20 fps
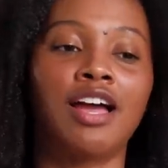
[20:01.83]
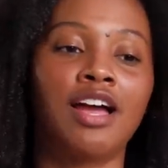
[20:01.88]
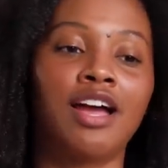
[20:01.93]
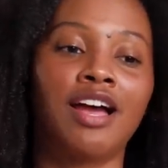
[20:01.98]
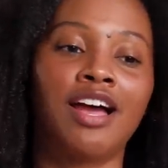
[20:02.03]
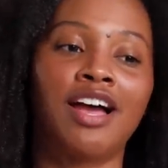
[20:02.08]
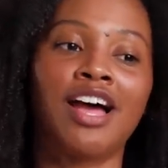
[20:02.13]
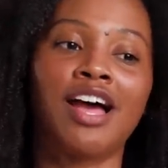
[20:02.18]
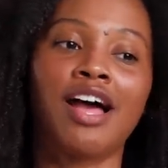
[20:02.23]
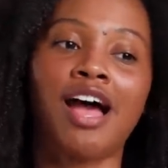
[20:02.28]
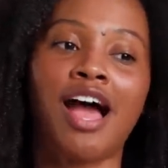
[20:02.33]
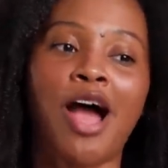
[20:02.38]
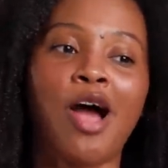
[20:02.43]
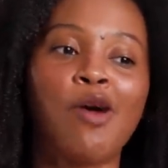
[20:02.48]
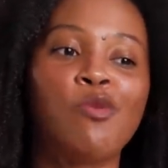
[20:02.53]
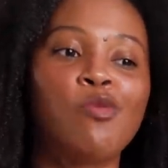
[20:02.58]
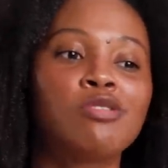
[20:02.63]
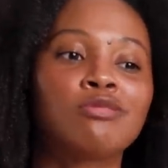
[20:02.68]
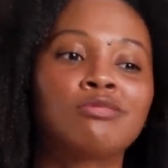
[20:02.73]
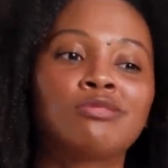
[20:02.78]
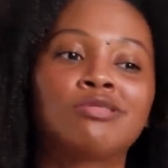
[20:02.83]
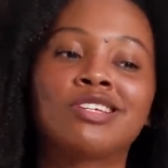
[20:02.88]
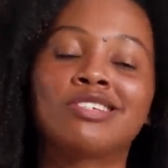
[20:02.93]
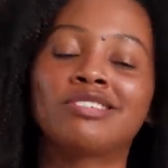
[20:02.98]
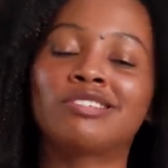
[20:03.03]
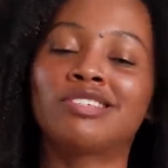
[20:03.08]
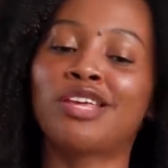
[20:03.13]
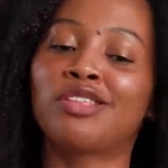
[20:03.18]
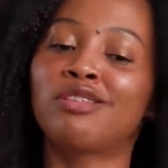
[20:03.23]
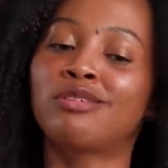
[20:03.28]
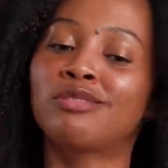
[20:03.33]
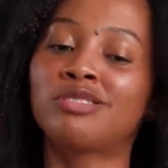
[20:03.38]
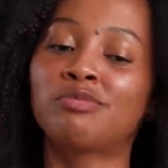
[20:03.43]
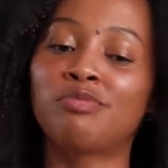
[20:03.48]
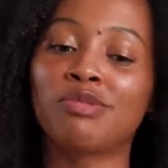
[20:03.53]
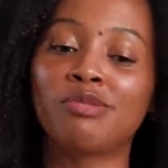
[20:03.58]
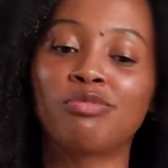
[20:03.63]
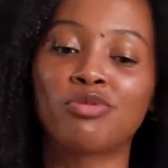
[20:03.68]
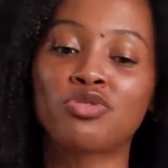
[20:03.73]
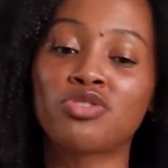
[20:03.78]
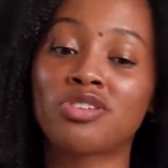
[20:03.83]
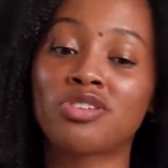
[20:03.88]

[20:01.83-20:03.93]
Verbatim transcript: I, I won't just say those people